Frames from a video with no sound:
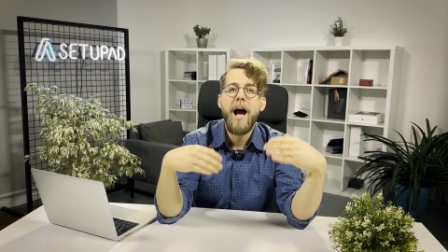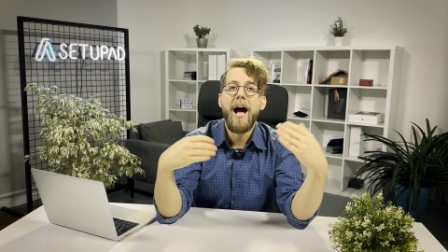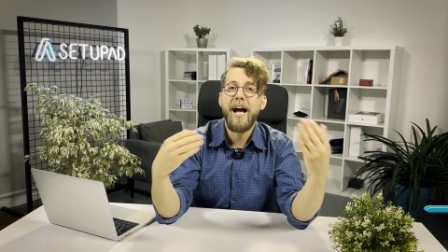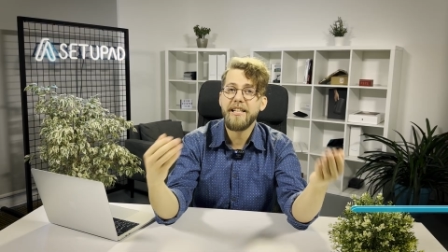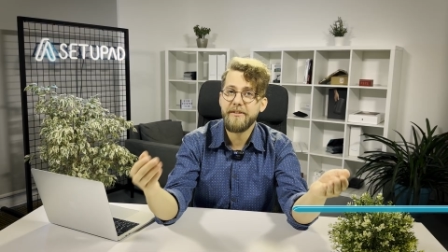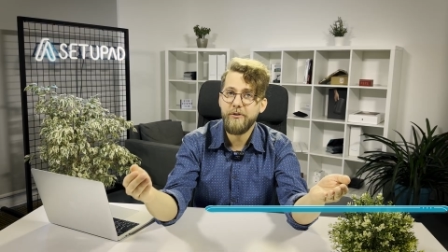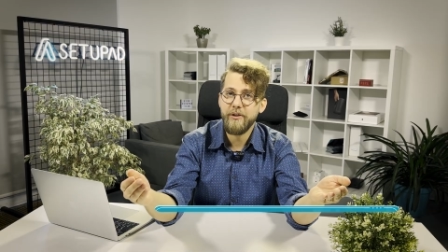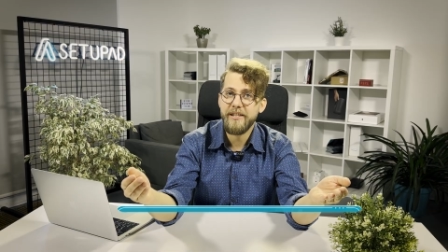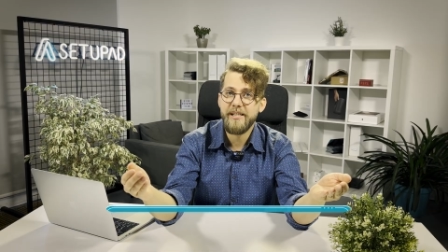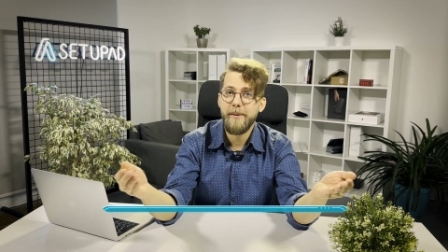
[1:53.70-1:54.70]
As for
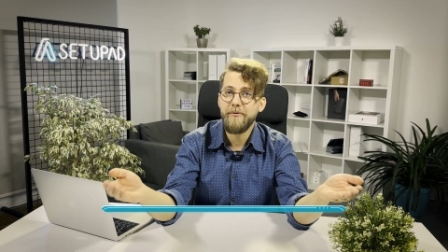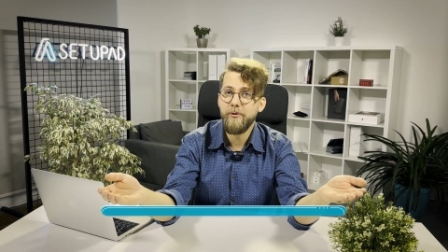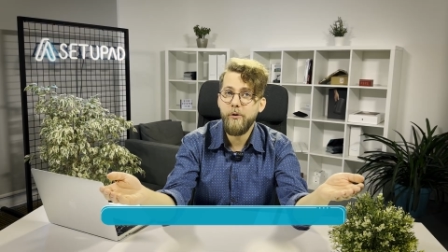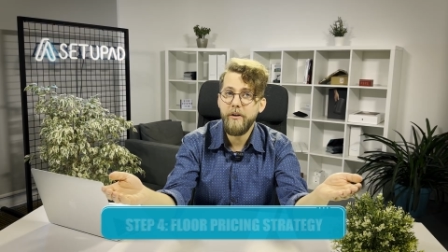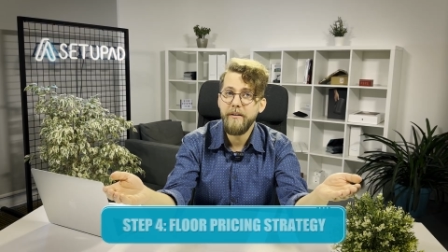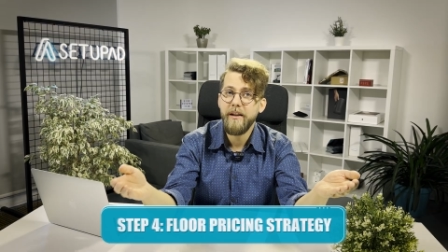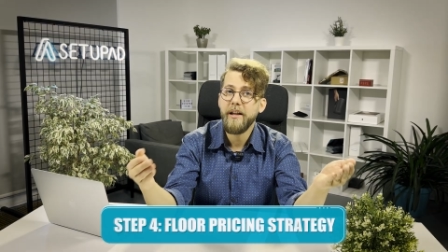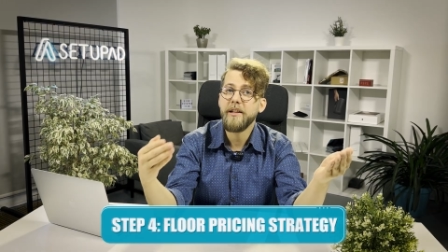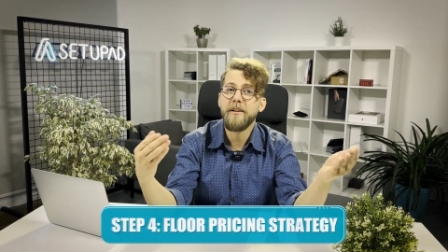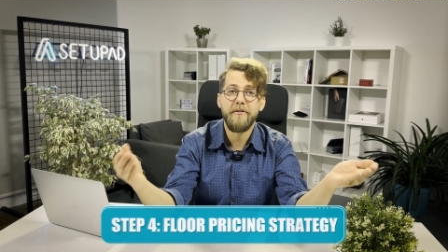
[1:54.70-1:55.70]
the step 4,
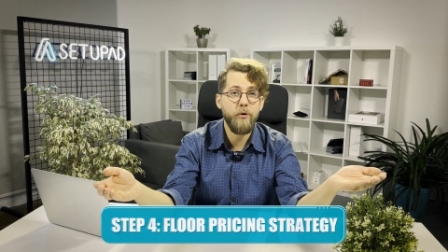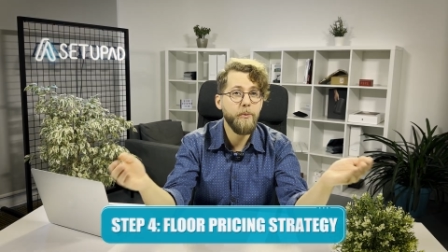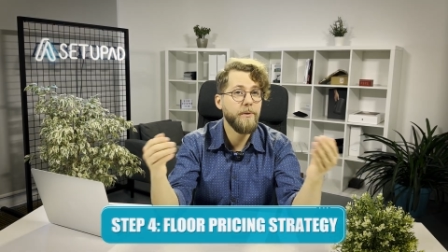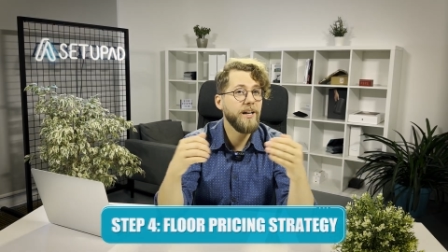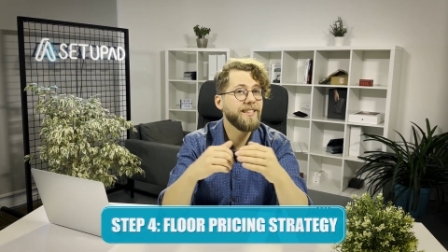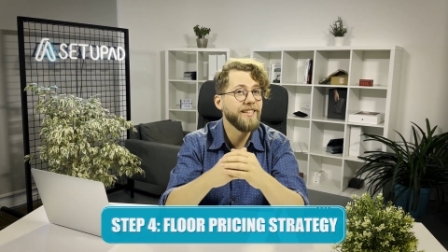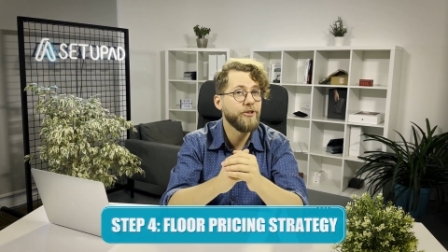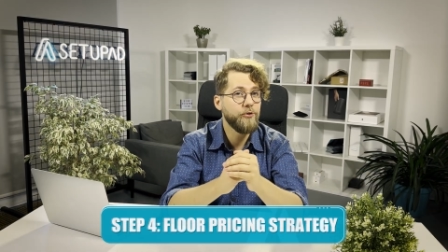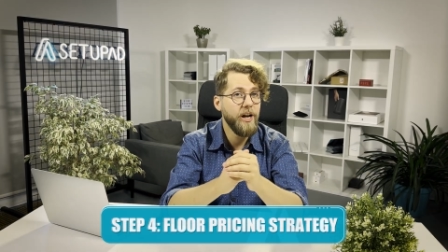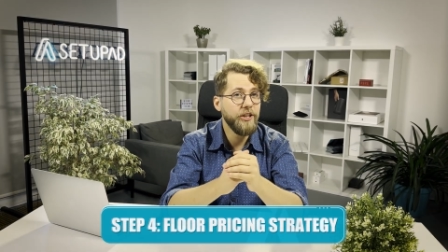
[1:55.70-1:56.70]
the floor pricing
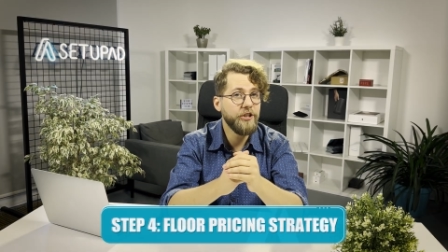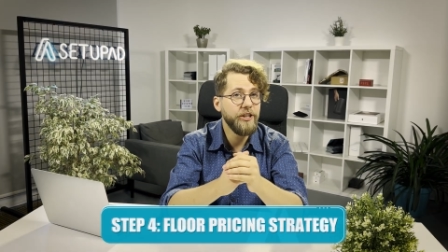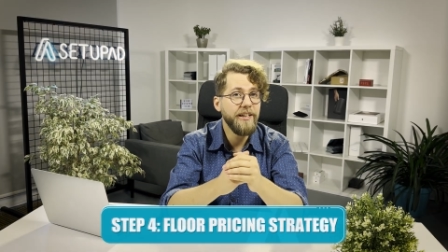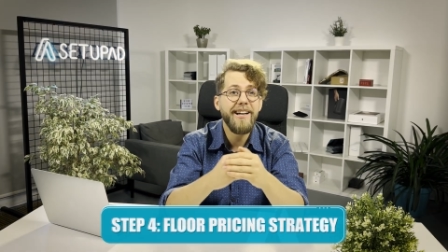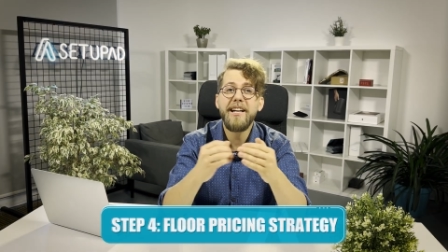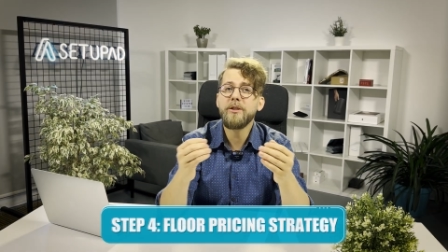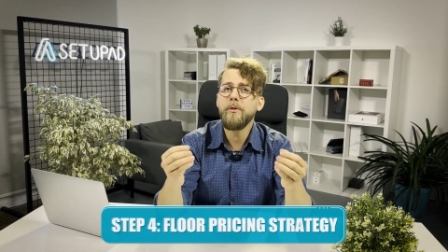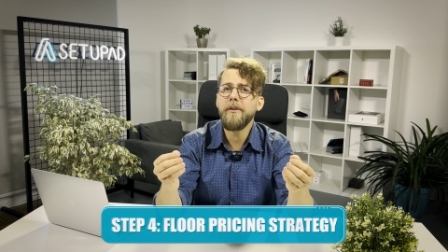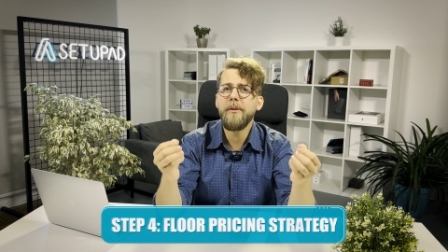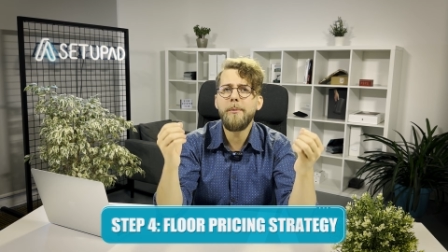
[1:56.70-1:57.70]
strategy is
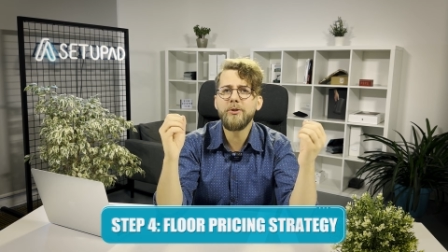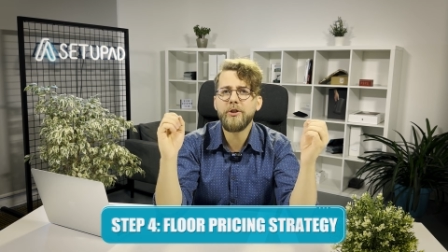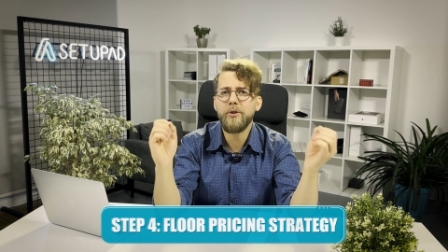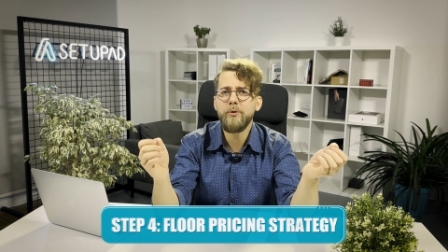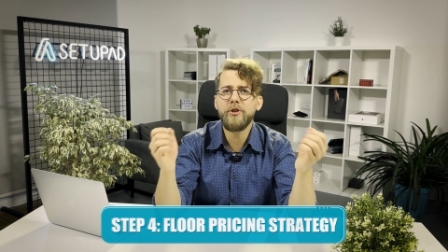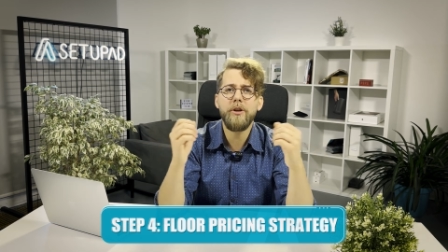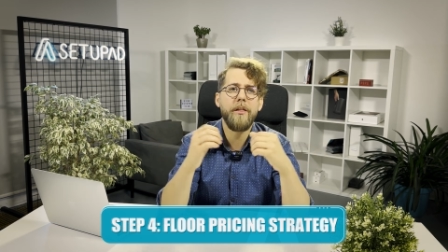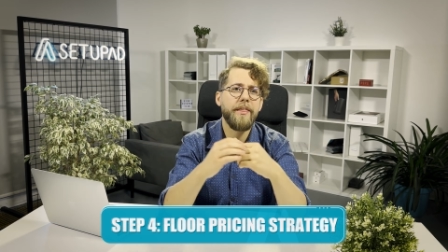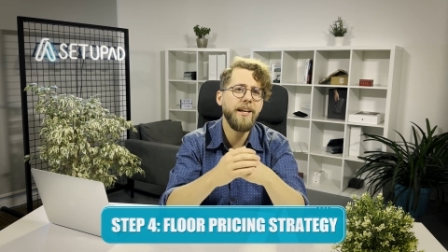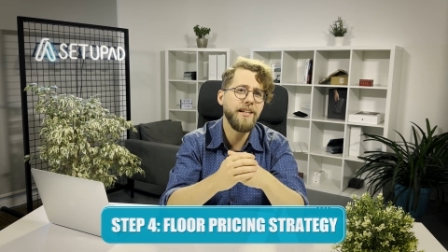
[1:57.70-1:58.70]
one of the most crucial
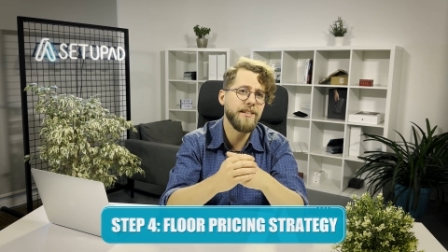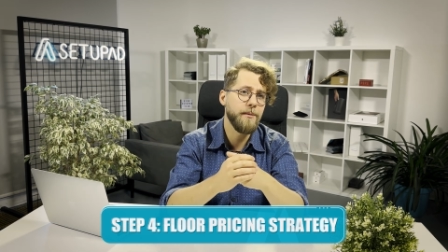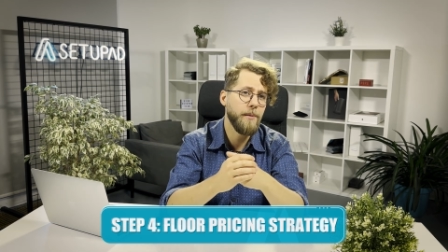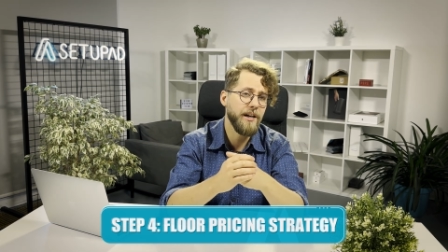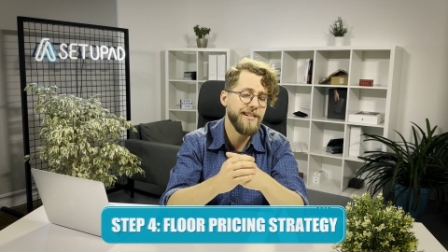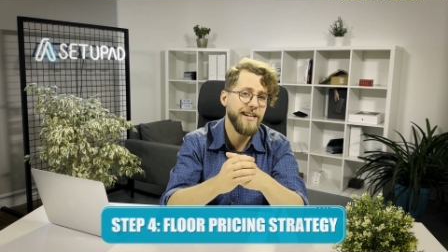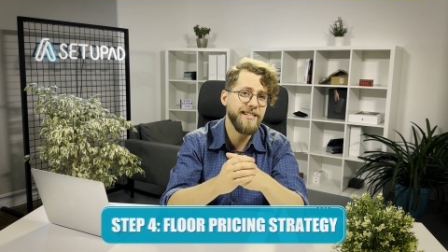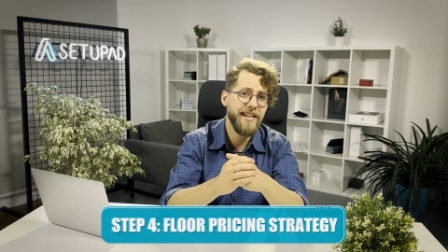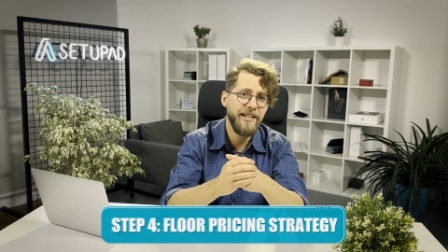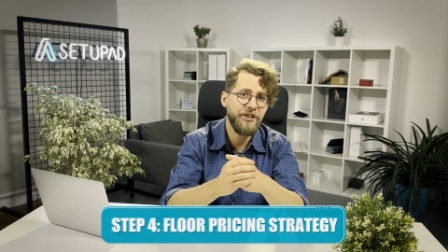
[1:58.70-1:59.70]
things in
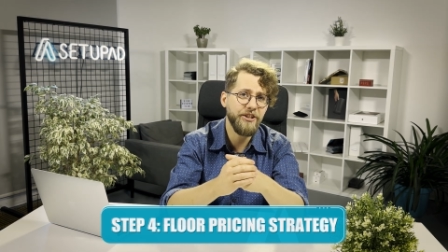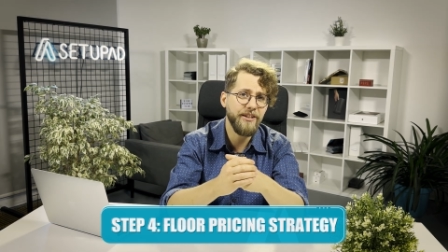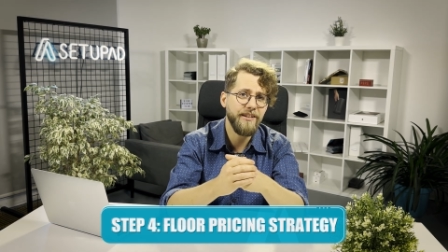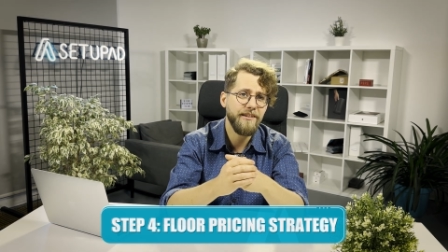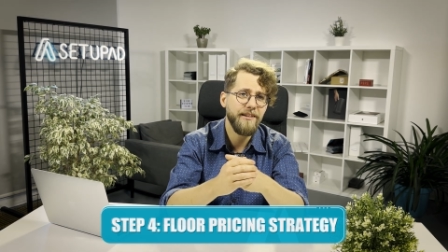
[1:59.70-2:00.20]
monetization.